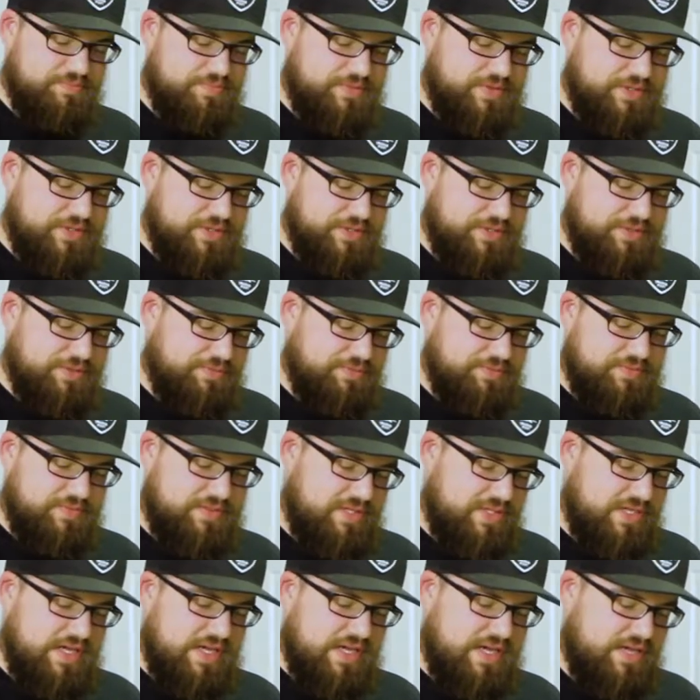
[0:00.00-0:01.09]
So,
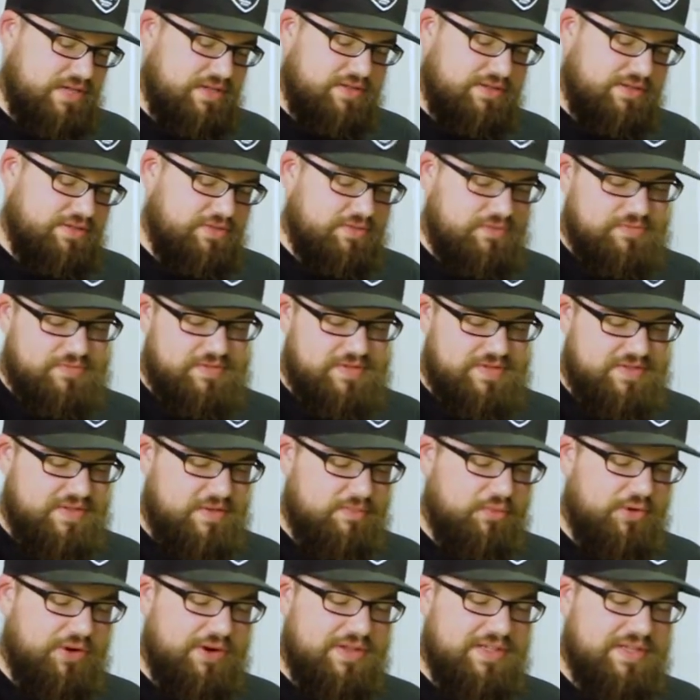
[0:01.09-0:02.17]
yeah.
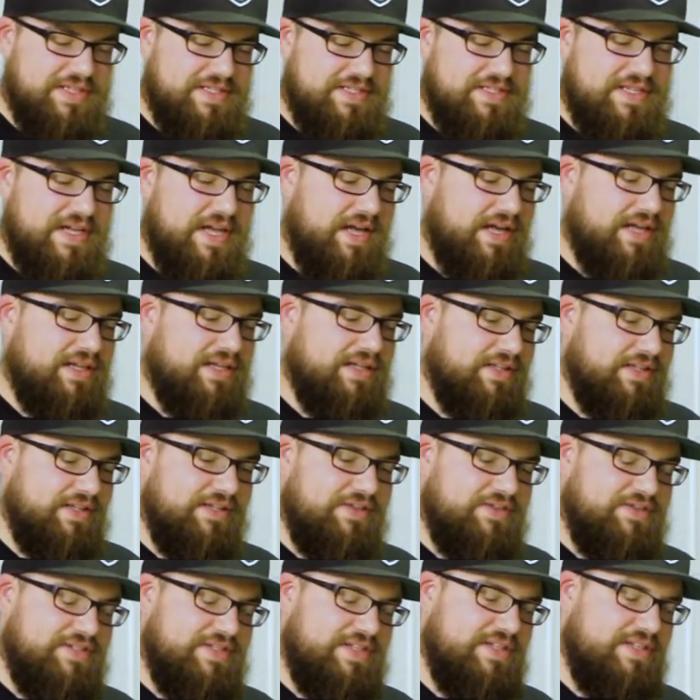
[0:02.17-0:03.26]
Somewhere in this deck,
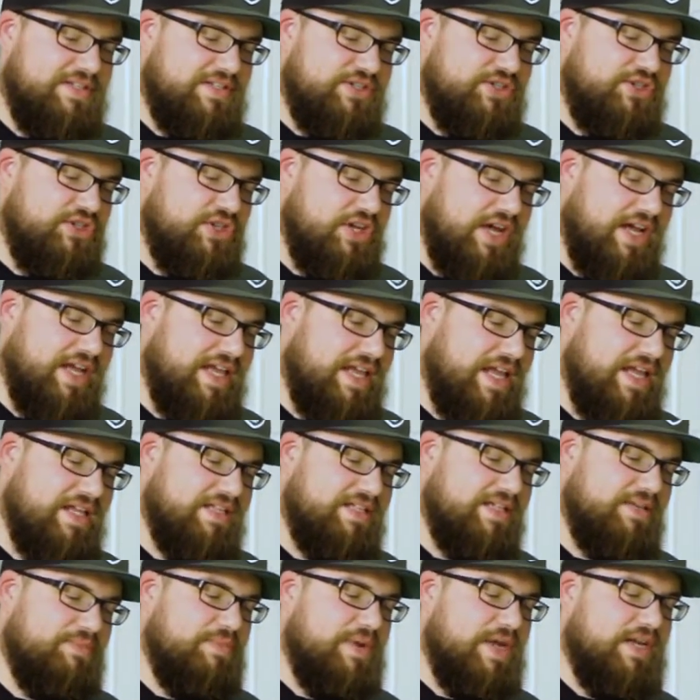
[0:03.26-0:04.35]
there's a
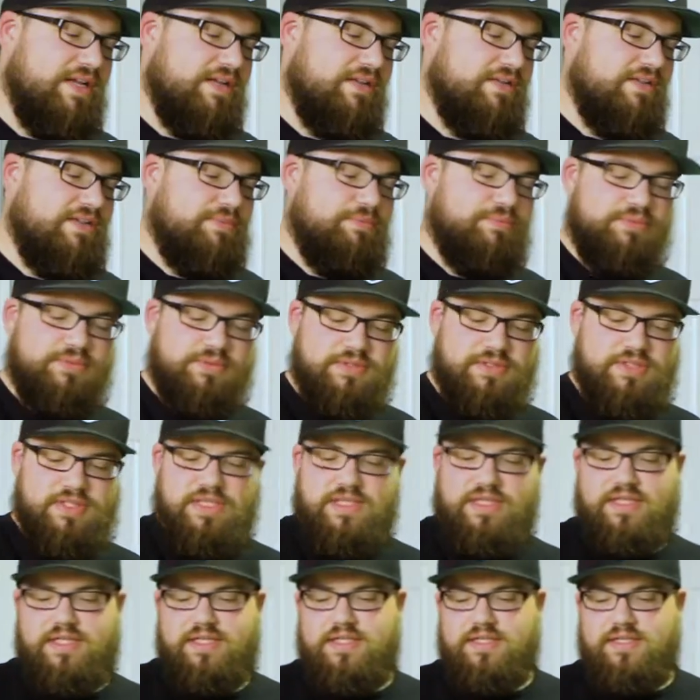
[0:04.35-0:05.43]
gigantic mana clump.
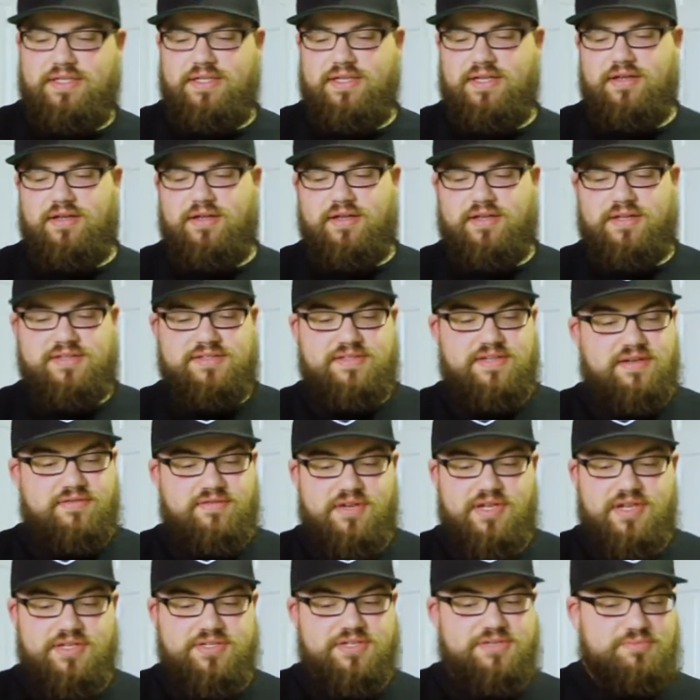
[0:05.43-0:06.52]
Because I
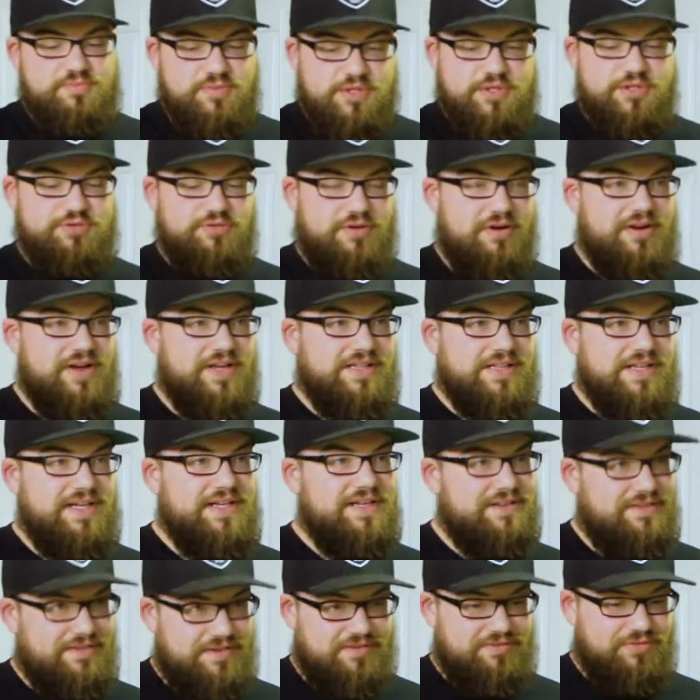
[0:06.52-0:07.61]
haven't actually been drawing
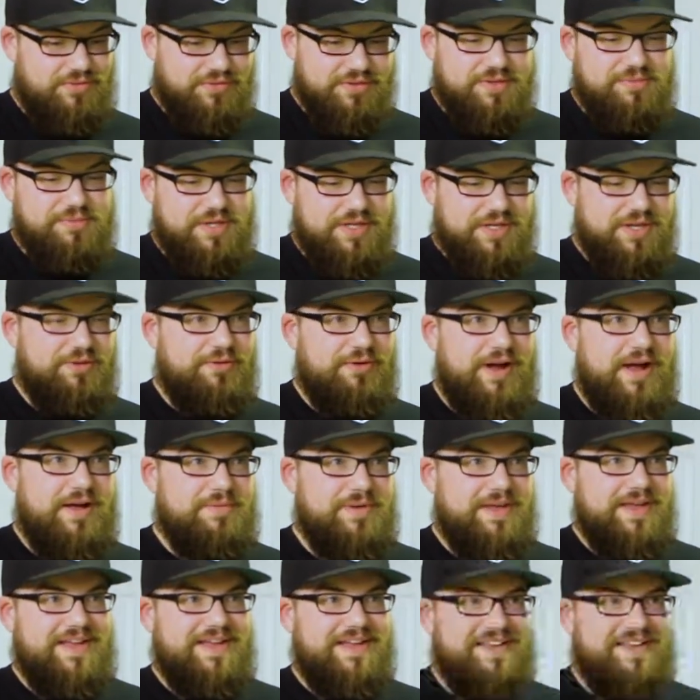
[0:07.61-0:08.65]
land, I've only been grabbing.